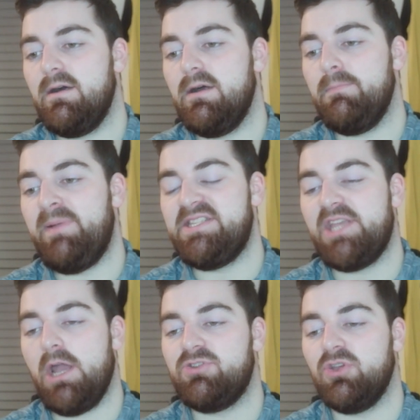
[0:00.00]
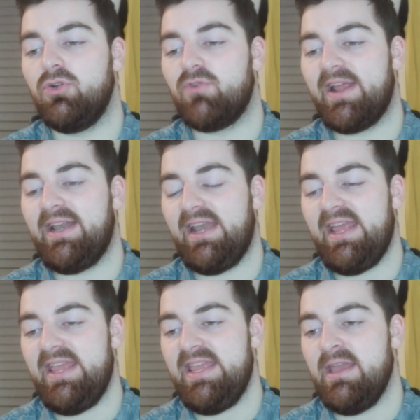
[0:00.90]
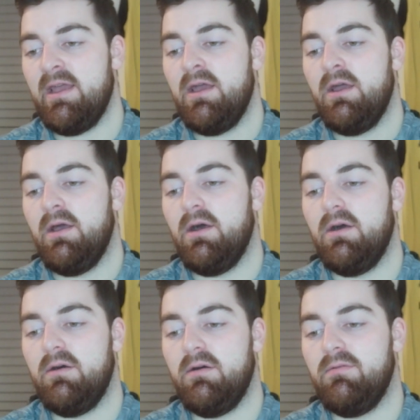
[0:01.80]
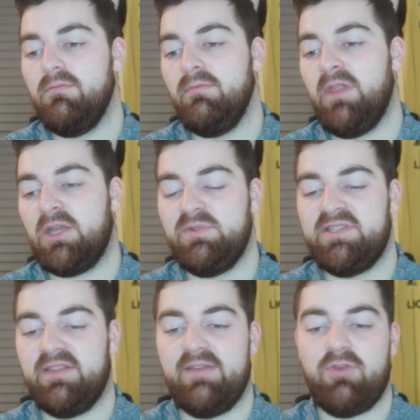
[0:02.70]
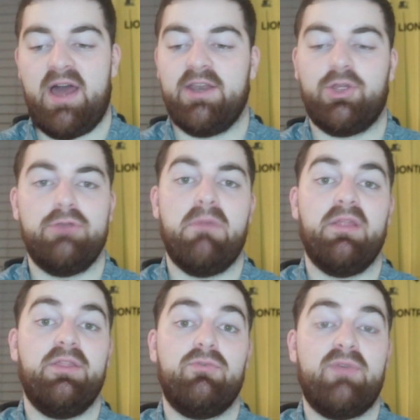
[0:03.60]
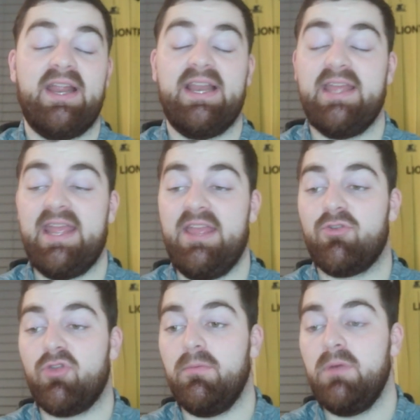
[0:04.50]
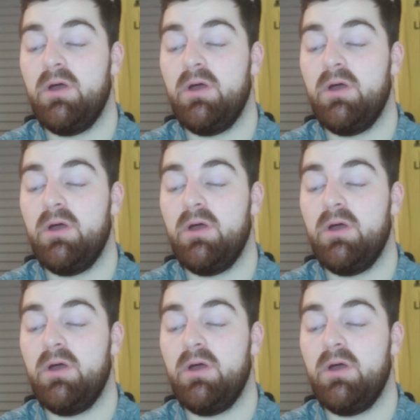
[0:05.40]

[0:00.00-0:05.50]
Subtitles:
Peter Kioso and Greg Lee, like we said, they've not had a good month really, either of them.